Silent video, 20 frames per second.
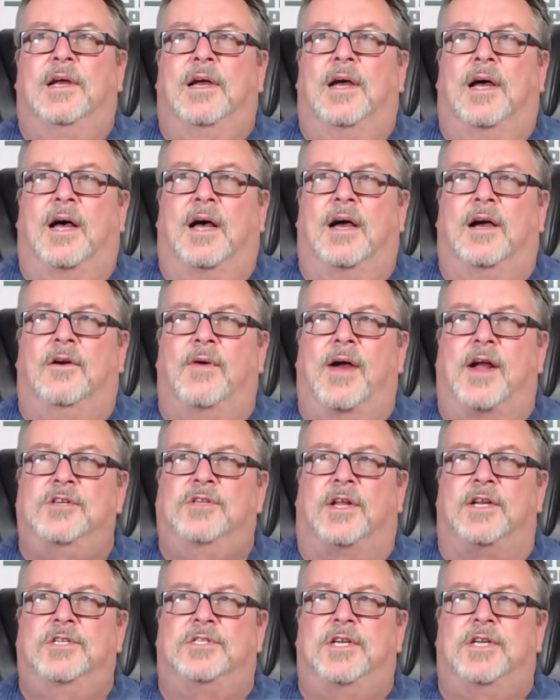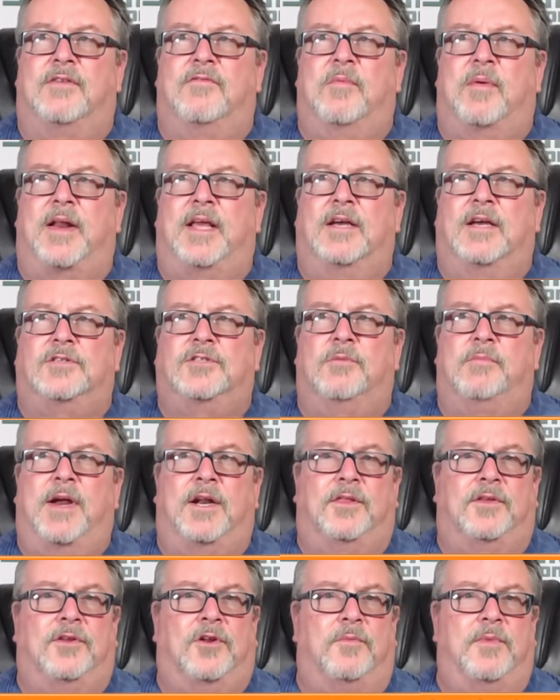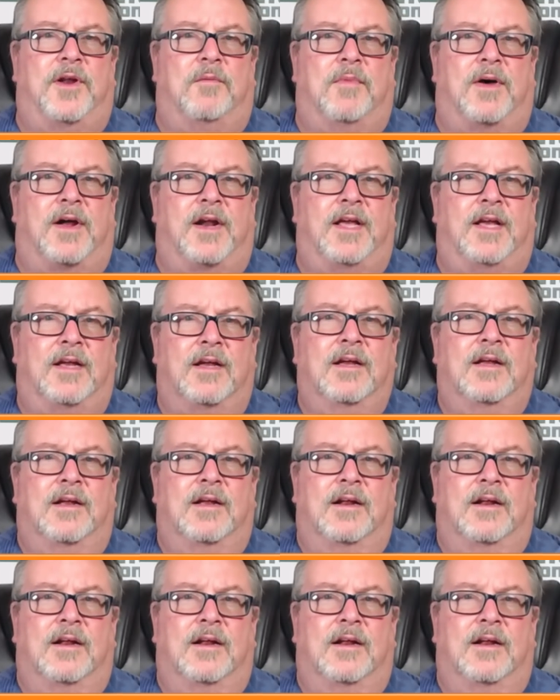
Uh, congratulations to everybody else that made a little bit of money.